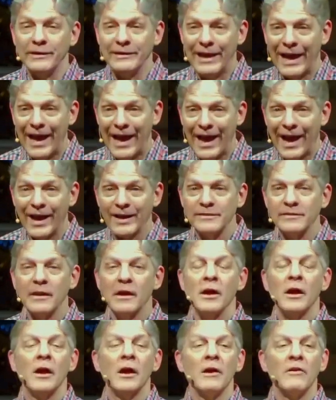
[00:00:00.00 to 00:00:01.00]
You
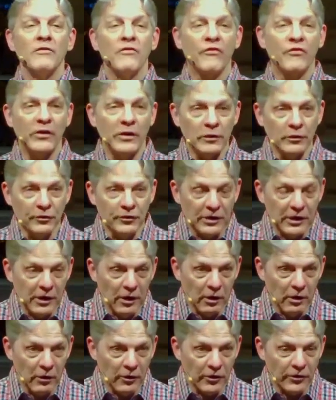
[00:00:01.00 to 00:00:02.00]
cannot
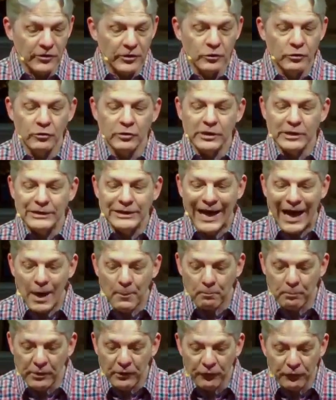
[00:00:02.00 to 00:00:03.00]
fill the earth. You
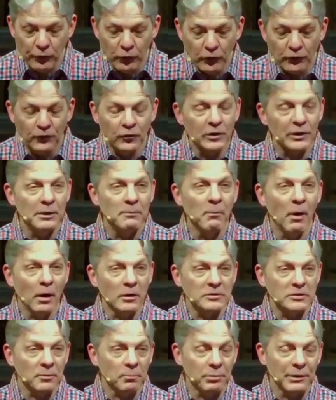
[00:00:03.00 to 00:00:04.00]
cannot be
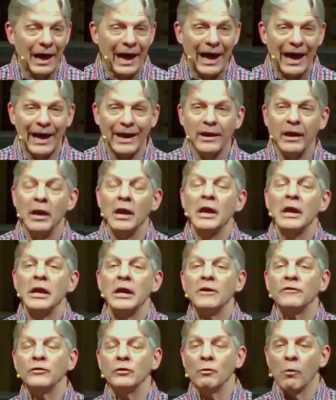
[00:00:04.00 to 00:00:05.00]
fruitful and
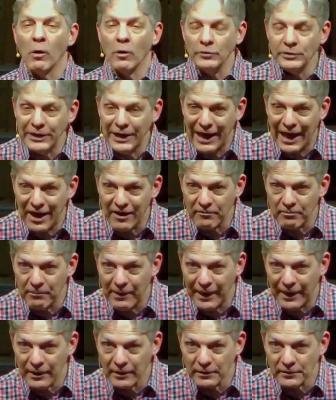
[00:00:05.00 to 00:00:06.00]
multiply if you only
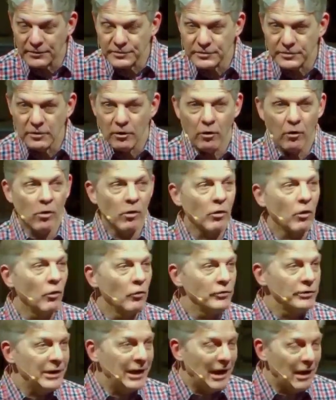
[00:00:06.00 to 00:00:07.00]
have males
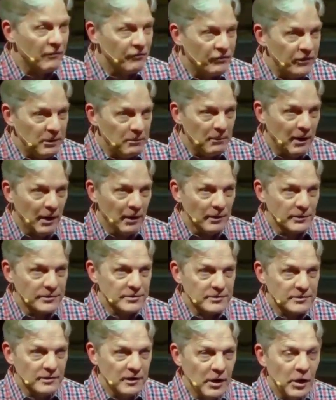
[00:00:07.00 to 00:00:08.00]
or only have
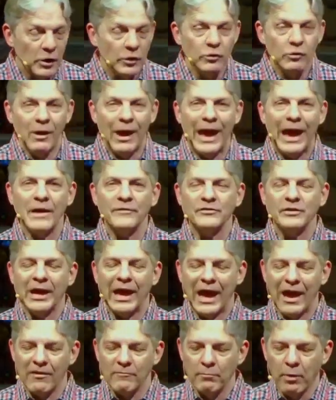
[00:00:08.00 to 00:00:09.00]
females. You
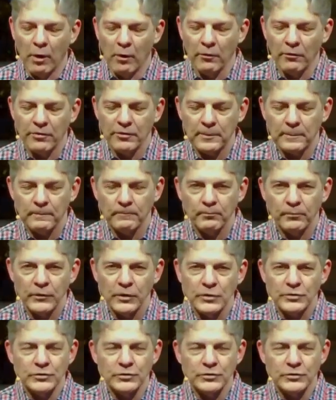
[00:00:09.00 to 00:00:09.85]
have to have both.